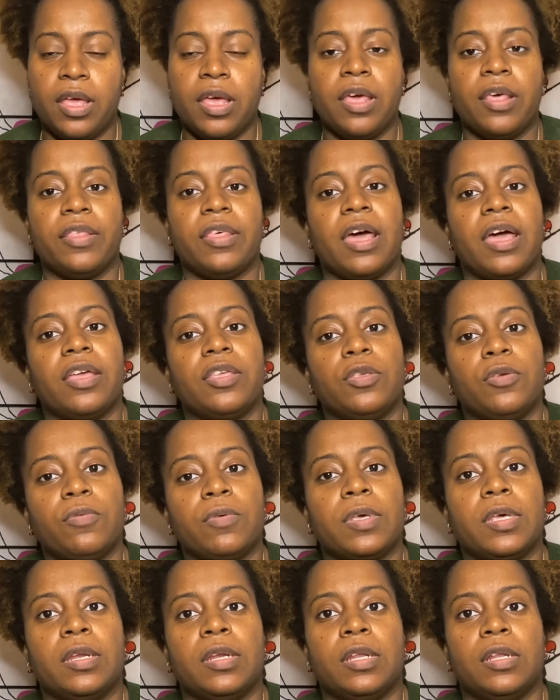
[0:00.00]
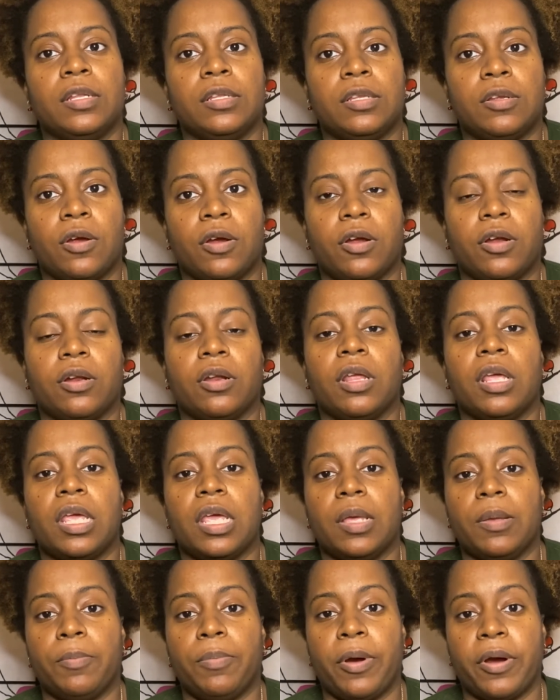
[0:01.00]
that you can in turn
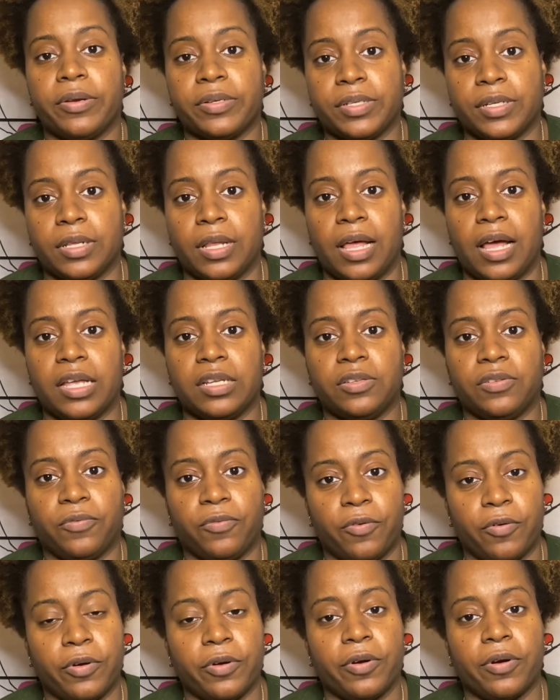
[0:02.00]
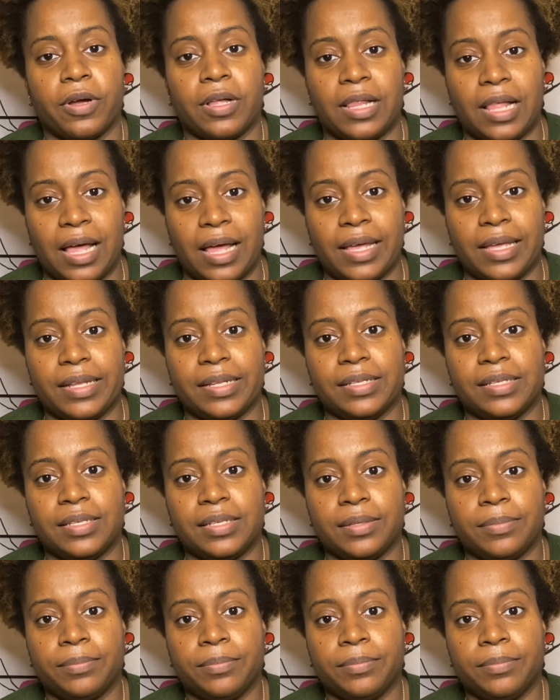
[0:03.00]
personalize for your clients.